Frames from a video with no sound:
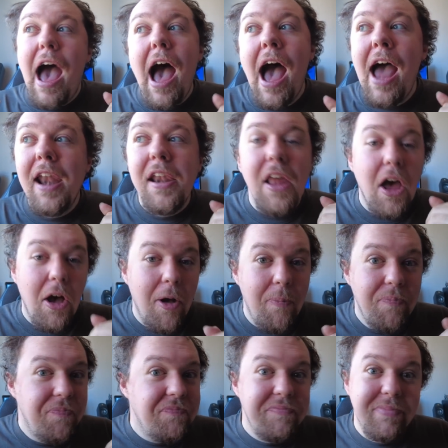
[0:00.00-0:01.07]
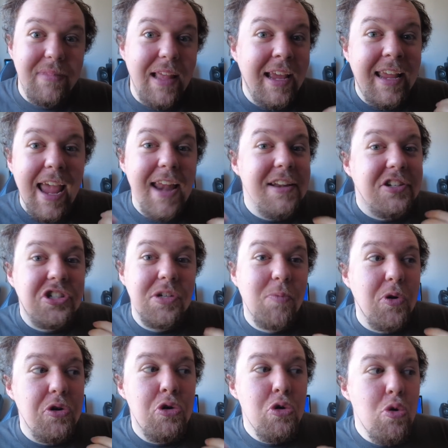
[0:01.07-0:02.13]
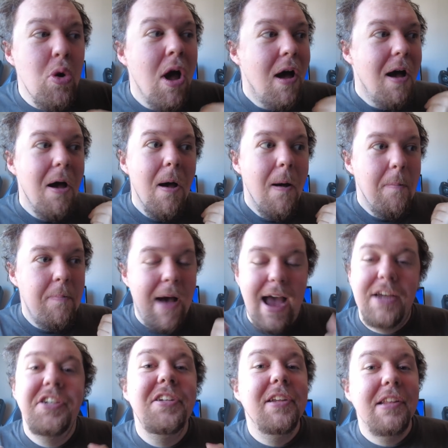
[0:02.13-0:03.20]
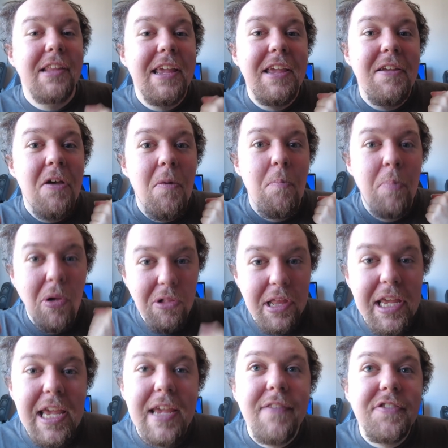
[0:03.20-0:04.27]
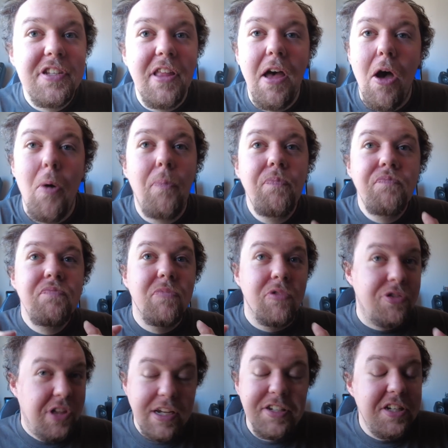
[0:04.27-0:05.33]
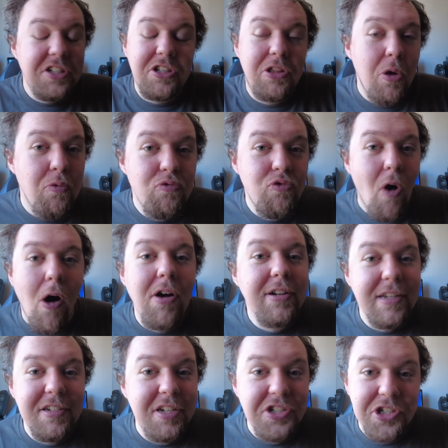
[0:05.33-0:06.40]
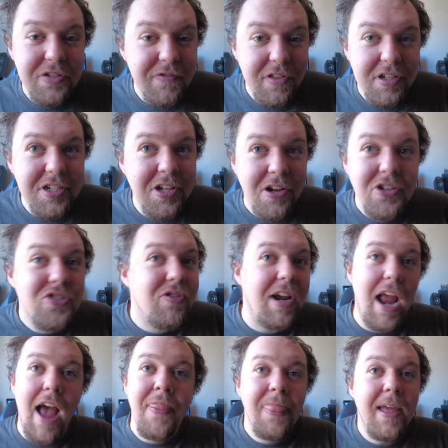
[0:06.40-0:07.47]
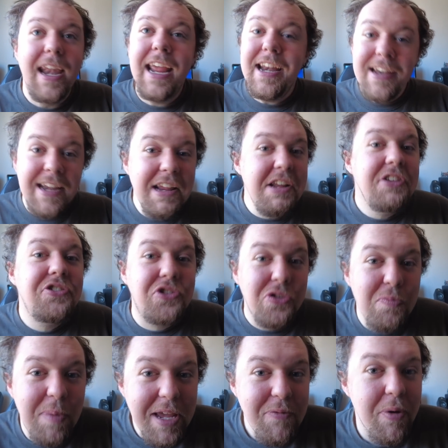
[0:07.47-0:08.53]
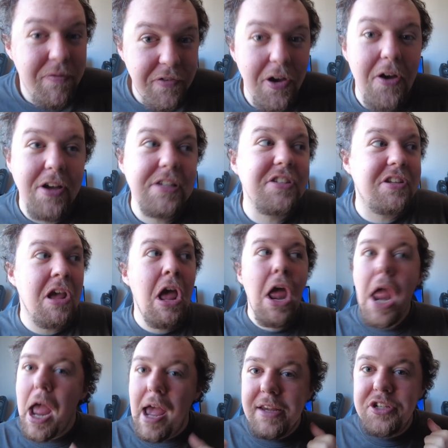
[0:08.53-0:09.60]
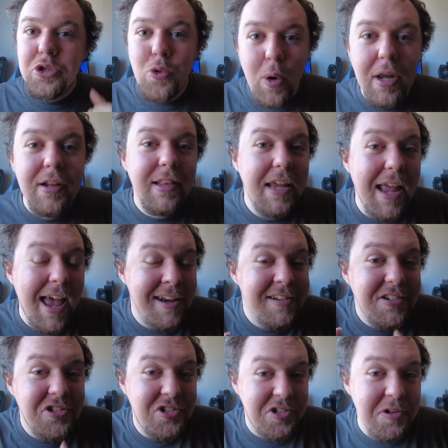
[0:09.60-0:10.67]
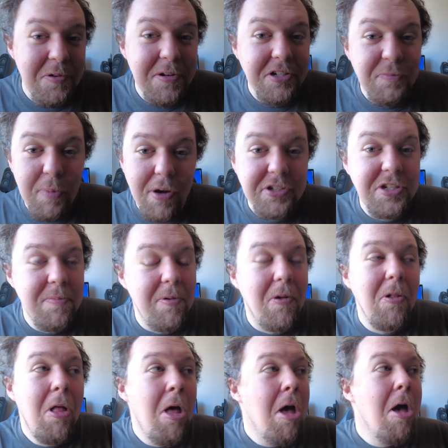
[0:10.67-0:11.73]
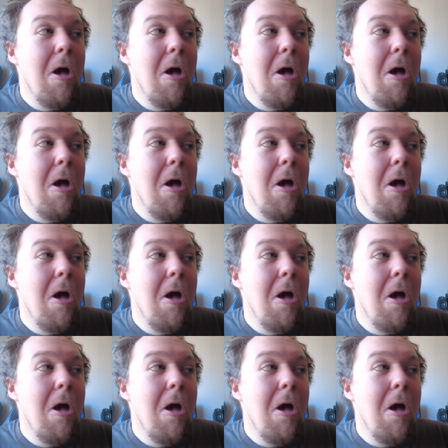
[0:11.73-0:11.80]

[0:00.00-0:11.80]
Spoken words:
And again, as someone who passionately believes that this is the wrong decision for this country and that it needs to be reversed as quickly and as soon as possible,